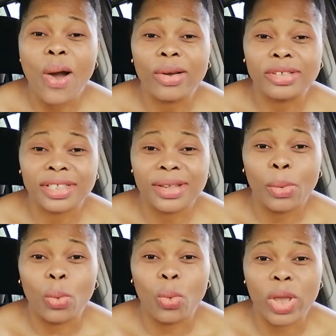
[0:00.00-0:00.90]
us,
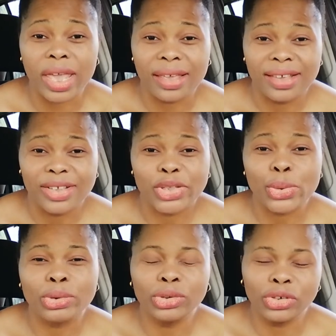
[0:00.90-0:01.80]
we.
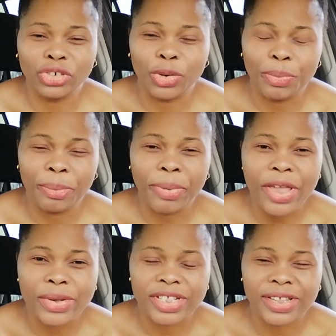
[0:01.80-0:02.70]
So you should prepare
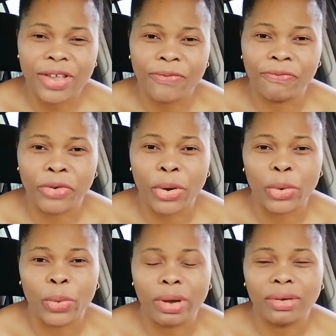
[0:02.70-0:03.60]
yourself very
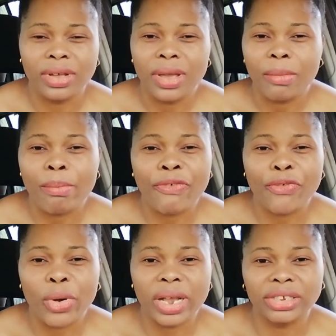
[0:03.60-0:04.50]
well
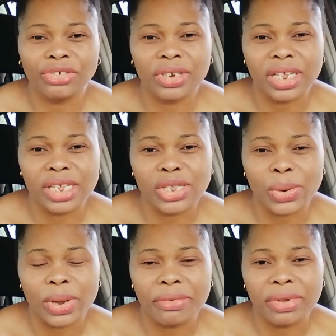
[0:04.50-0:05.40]
before entering
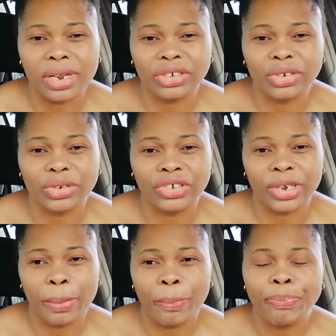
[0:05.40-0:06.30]
into a
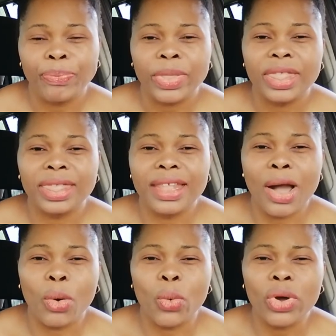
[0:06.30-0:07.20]
relationship.
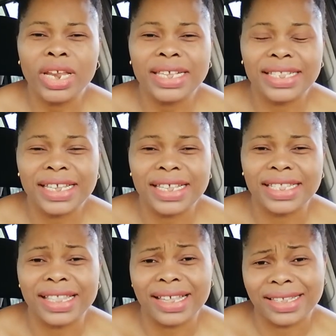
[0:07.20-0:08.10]
Now, what is
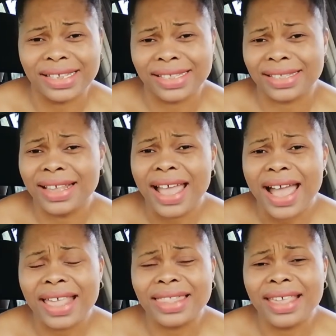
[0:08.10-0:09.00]
it that is,
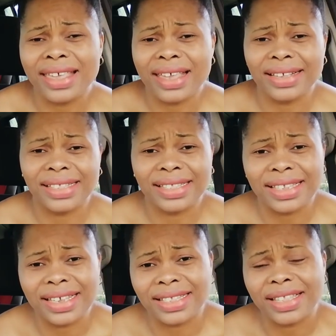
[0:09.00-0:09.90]
I think, is
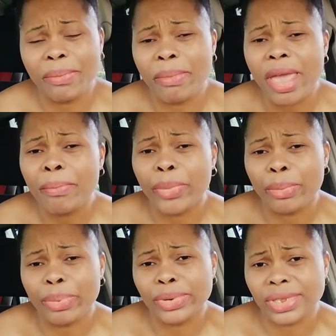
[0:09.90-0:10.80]
the main
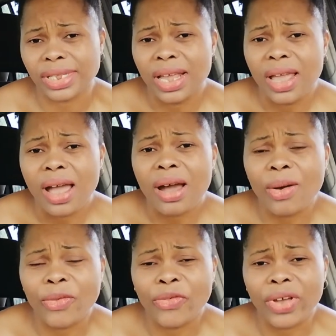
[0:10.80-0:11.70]
purpose
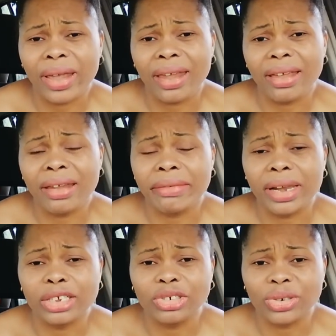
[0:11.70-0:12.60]
of a
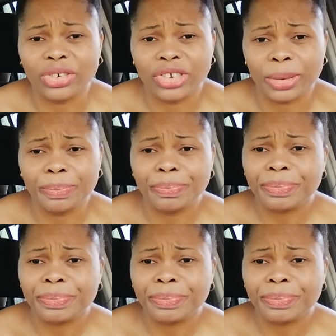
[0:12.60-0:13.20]
relationship?